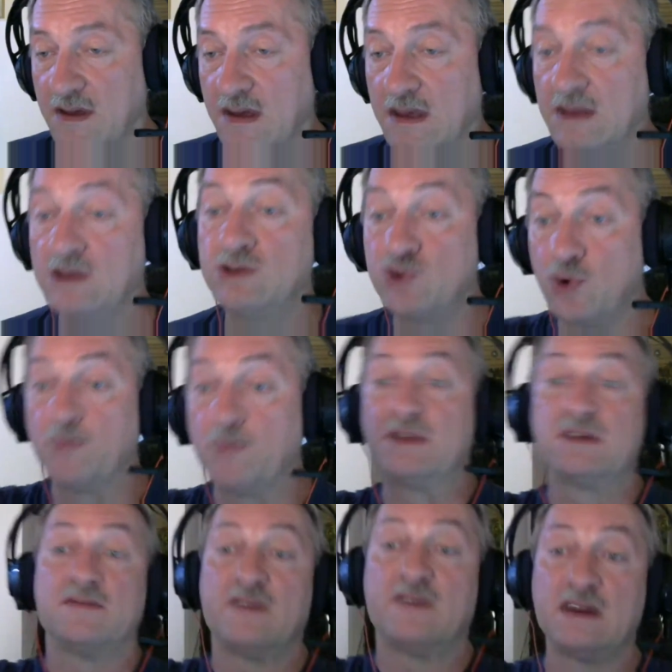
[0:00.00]

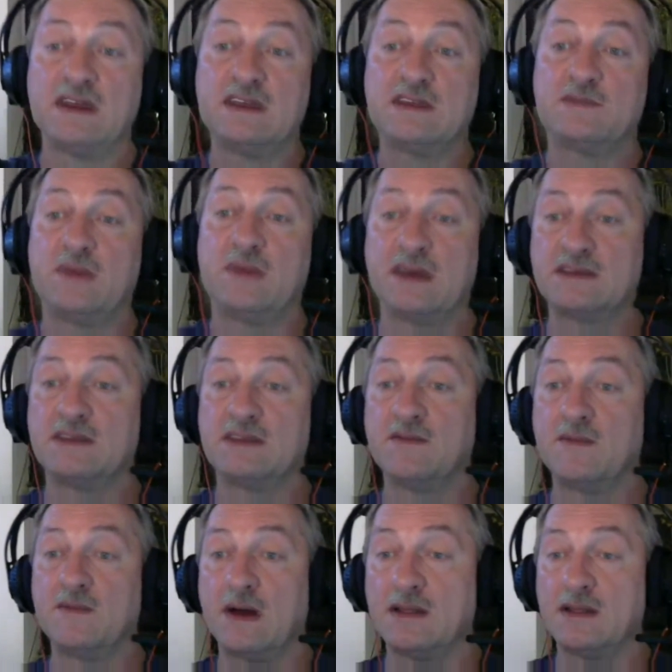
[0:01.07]
Jupiter very expensive
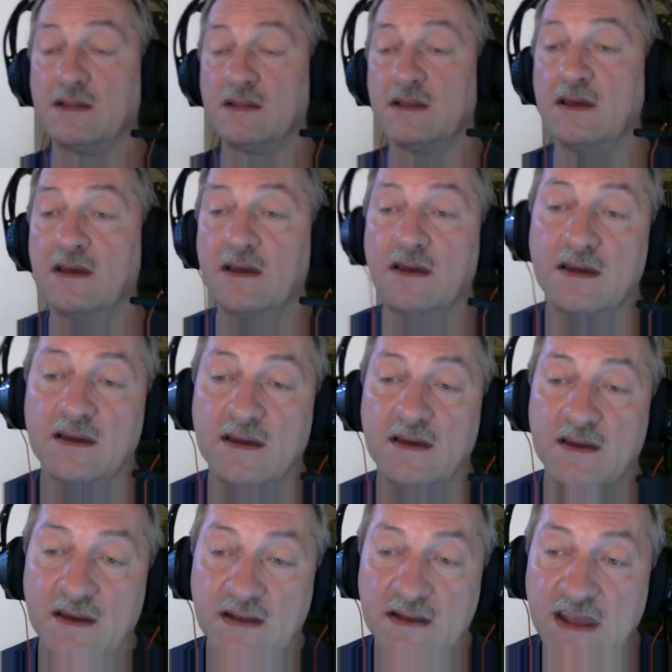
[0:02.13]
one.
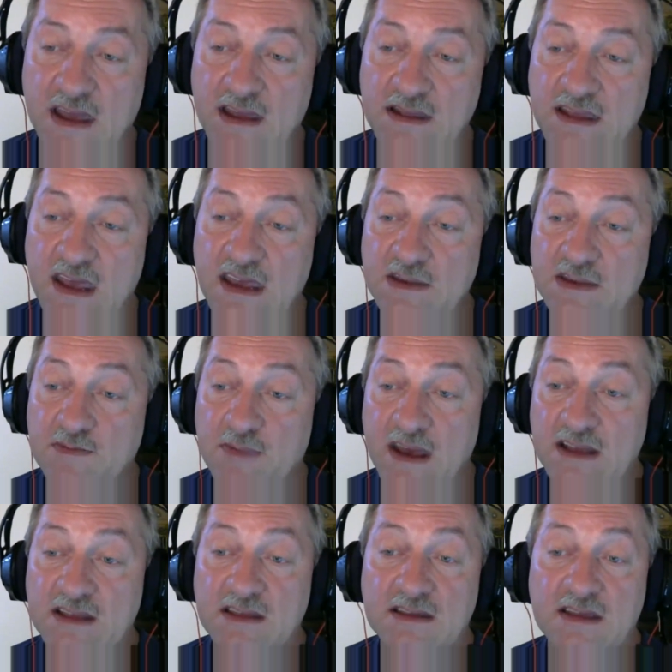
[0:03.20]
They
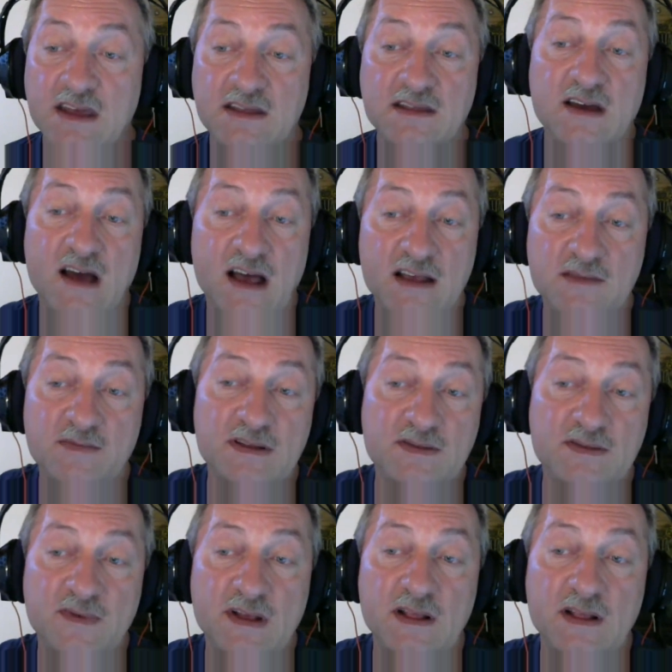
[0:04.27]
expect that husband
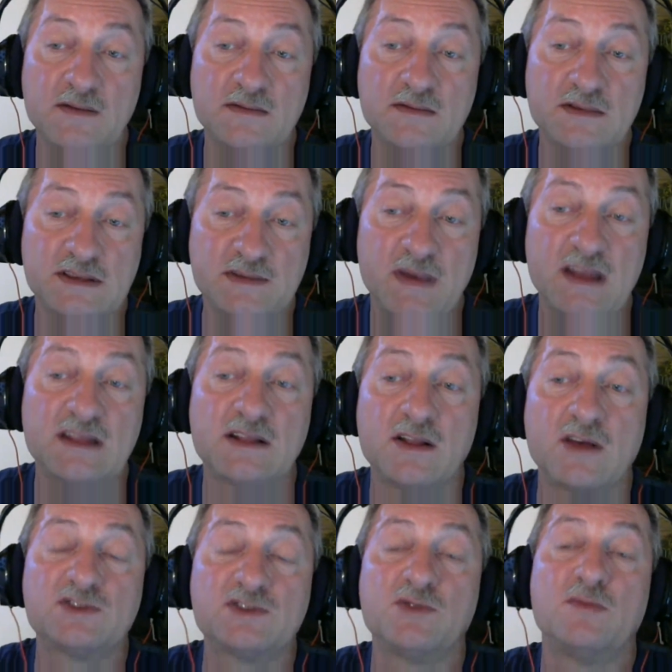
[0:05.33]
will spend
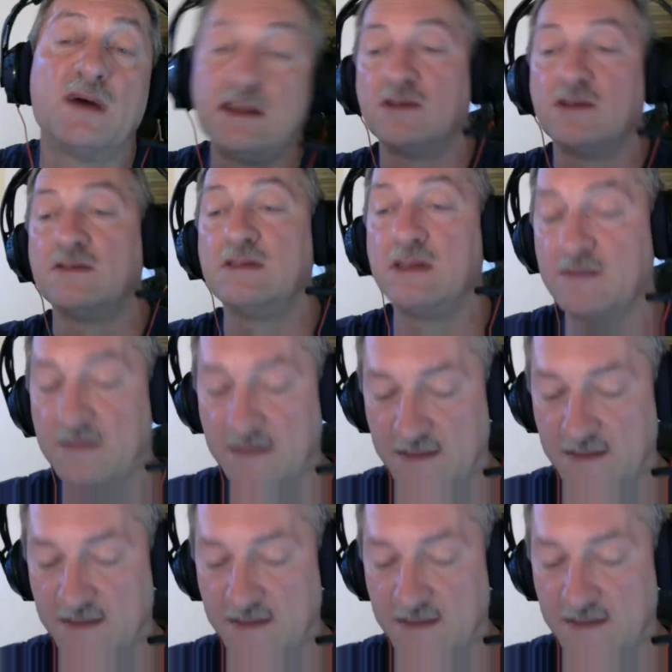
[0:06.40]
lots of money on them.